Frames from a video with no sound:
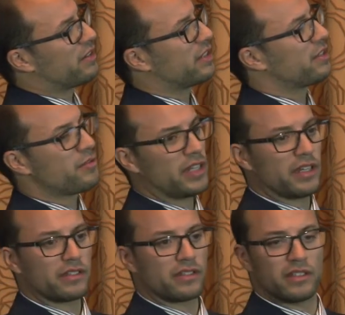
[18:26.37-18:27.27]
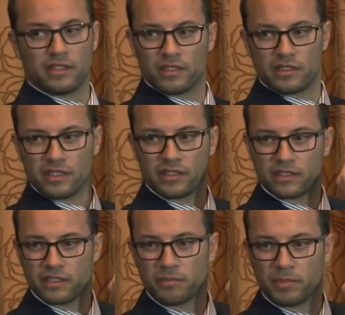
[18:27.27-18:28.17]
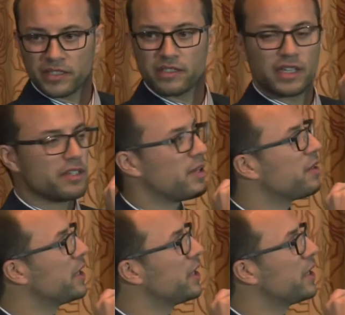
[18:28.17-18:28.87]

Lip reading: and 63 days, this is in business days, by the